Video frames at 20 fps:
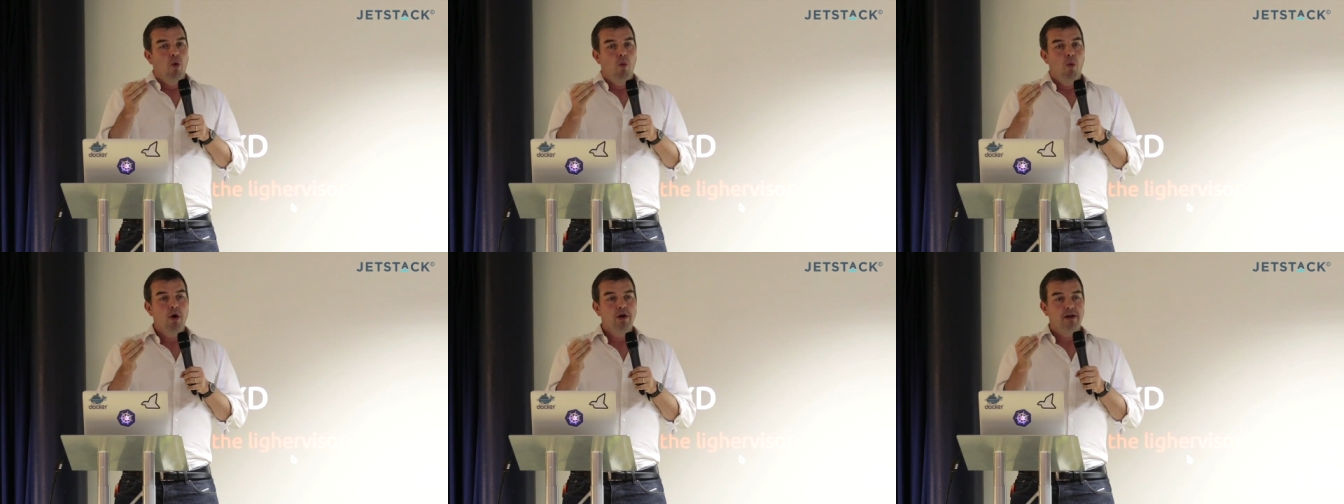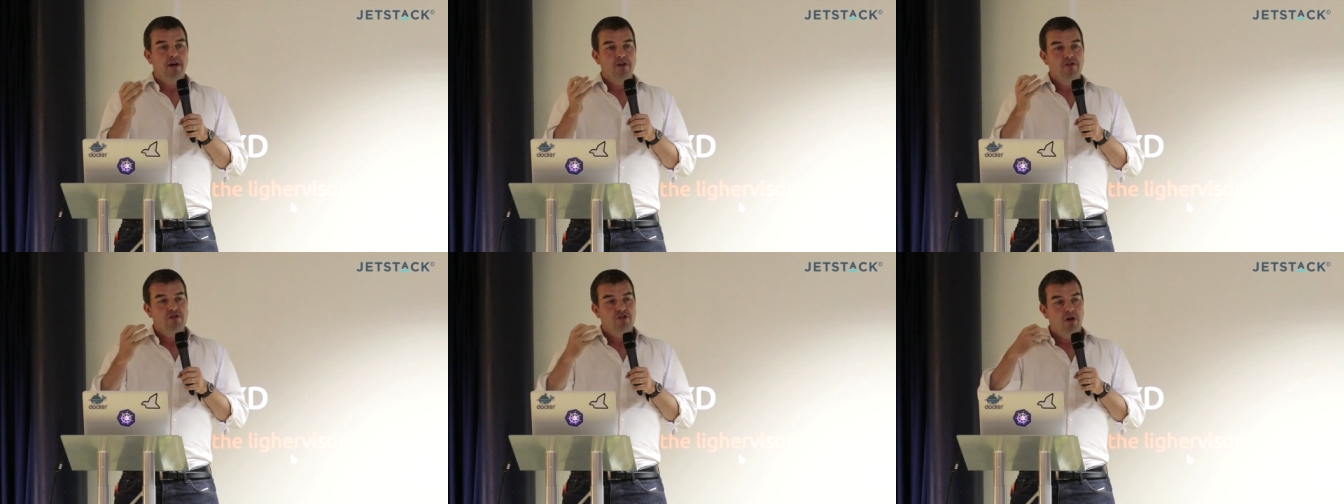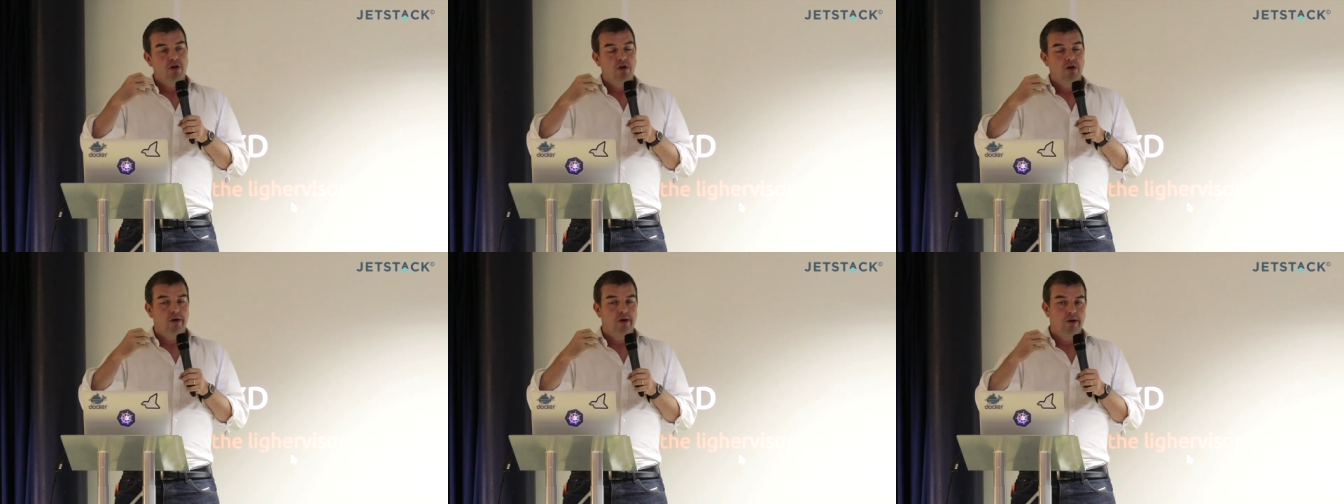One
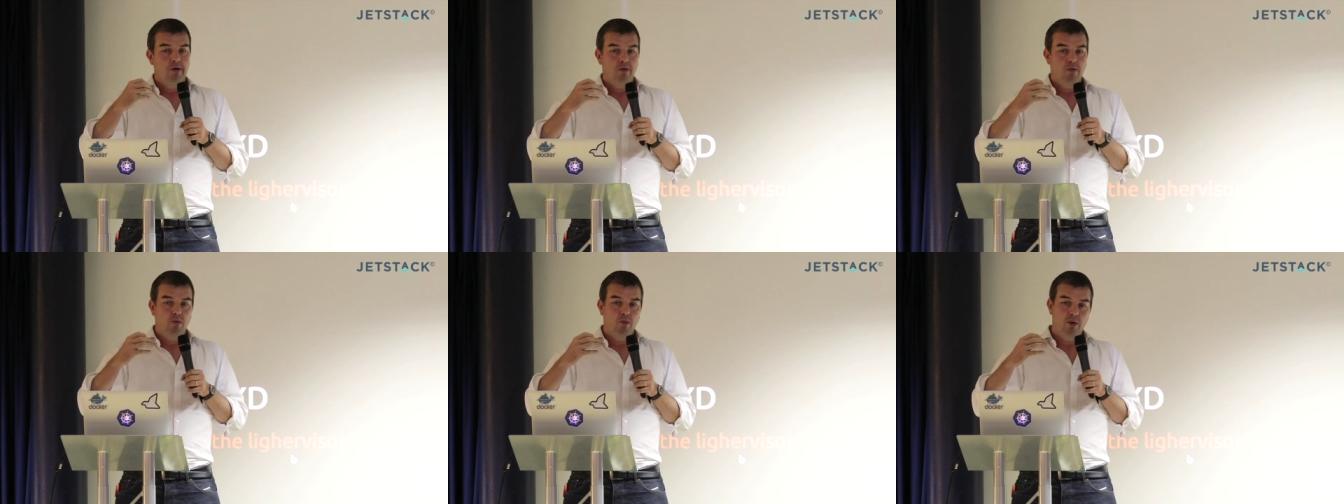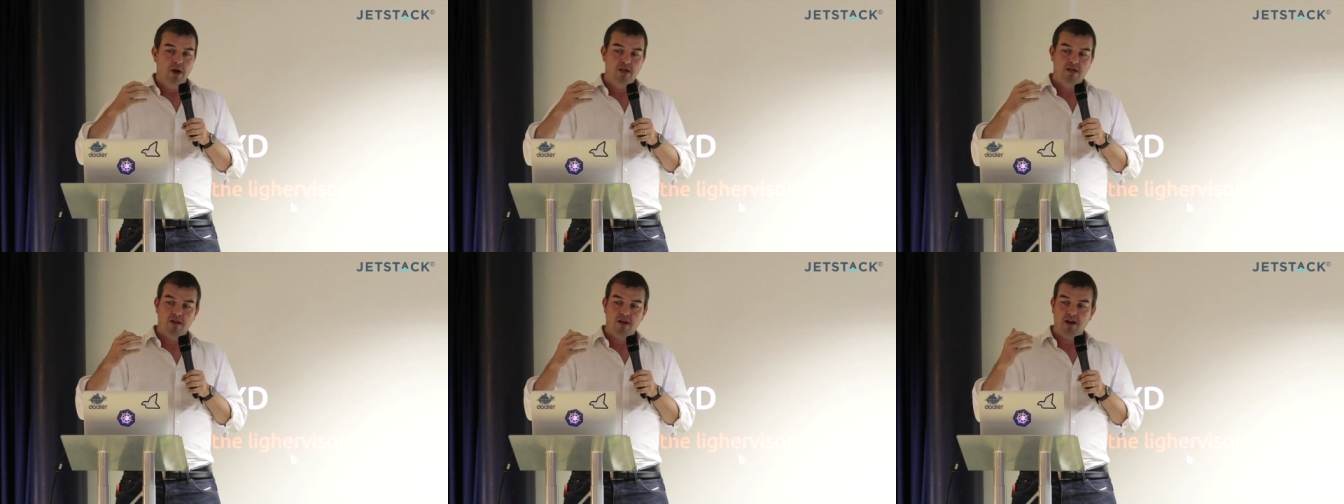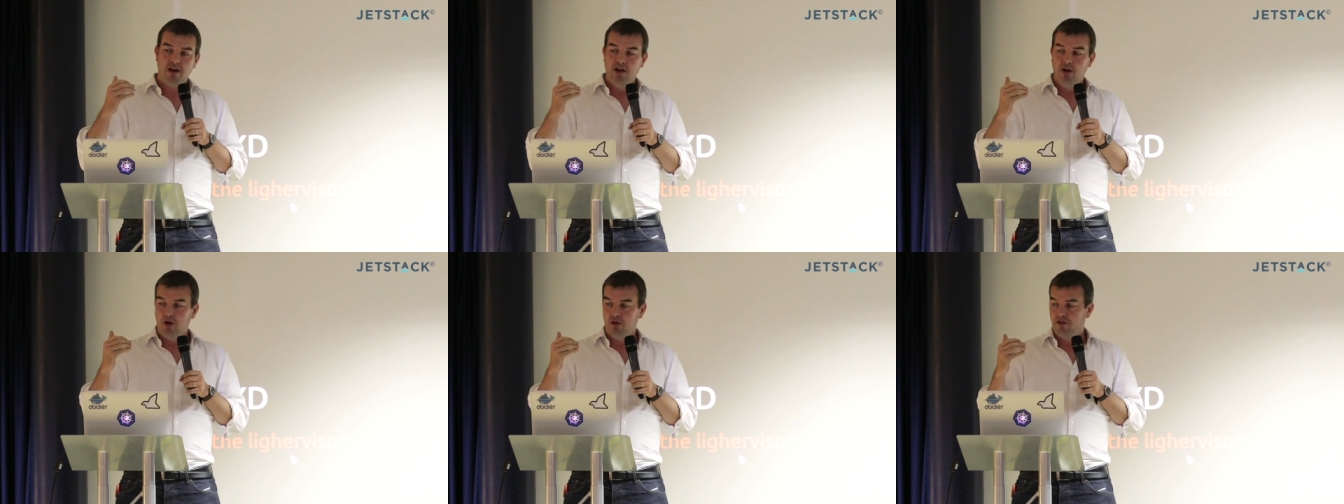is, we
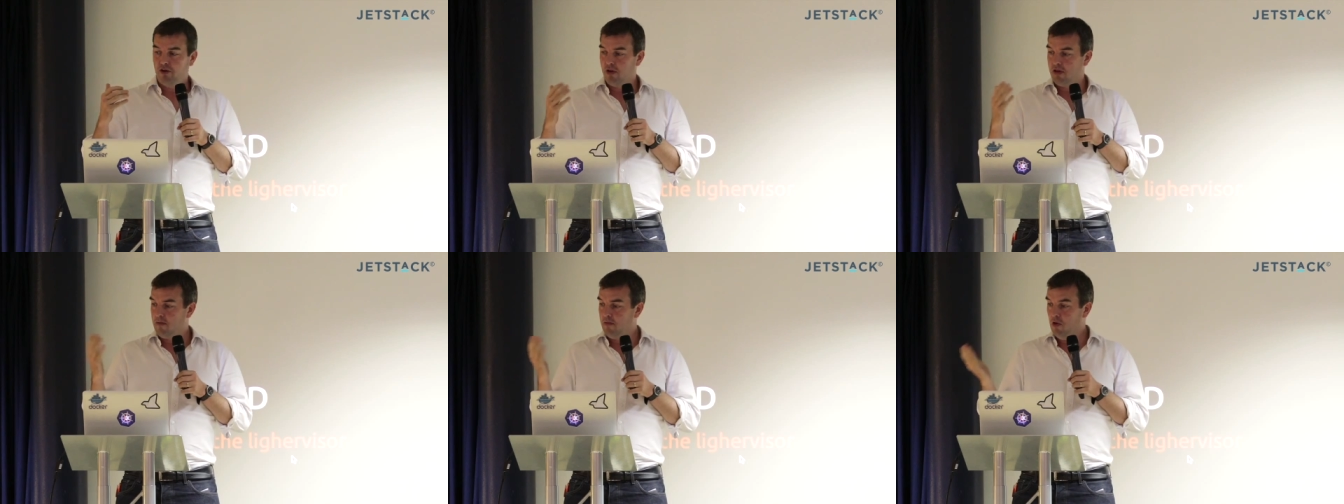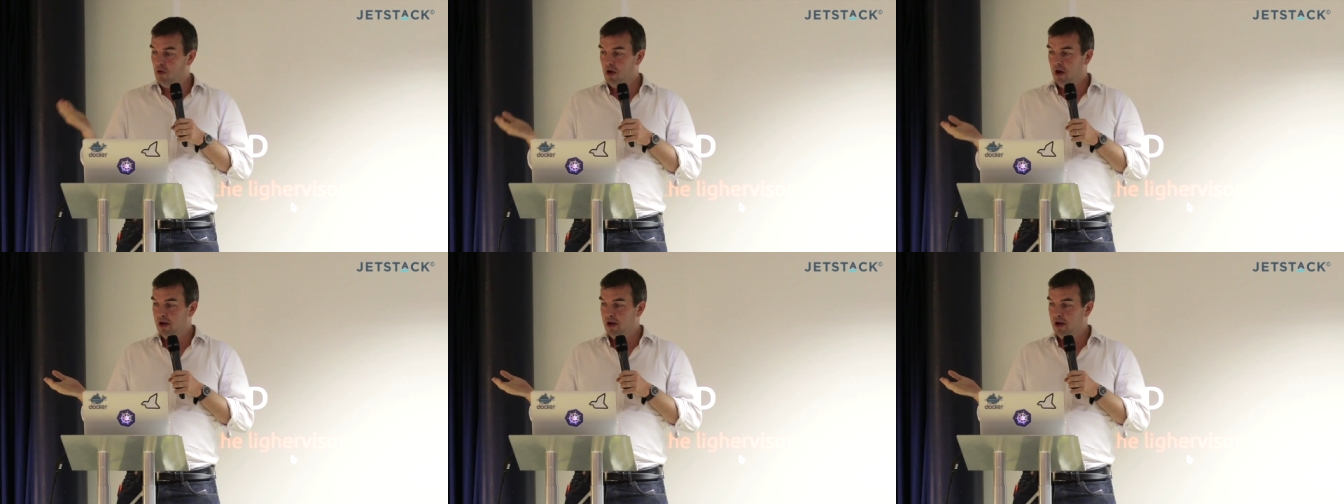certainly looked at some of